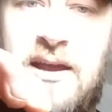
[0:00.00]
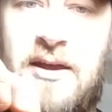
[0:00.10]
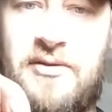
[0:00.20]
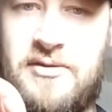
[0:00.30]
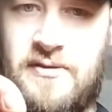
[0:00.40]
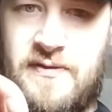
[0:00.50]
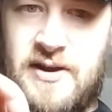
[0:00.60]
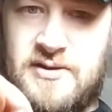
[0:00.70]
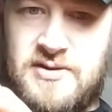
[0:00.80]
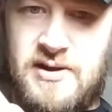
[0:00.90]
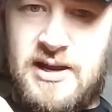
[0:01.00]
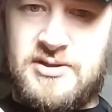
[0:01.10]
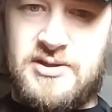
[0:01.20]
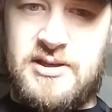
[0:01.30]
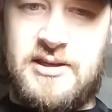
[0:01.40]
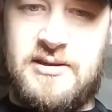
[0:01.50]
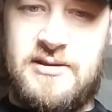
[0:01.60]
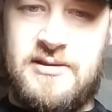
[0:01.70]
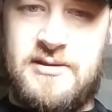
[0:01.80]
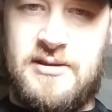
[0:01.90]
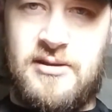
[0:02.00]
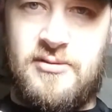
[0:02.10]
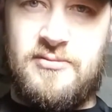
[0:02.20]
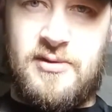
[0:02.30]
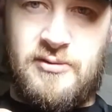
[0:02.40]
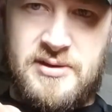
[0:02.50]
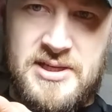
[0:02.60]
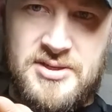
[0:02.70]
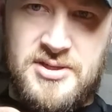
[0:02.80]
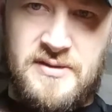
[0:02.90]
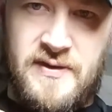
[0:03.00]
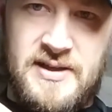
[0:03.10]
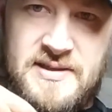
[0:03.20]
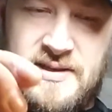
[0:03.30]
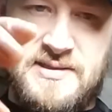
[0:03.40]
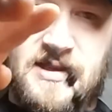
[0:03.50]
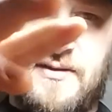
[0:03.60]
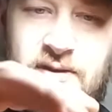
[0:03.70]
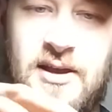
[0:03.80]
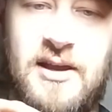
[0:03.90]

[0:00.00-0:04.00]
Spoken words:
and then your fingers are actually, you know, a retention device in itself.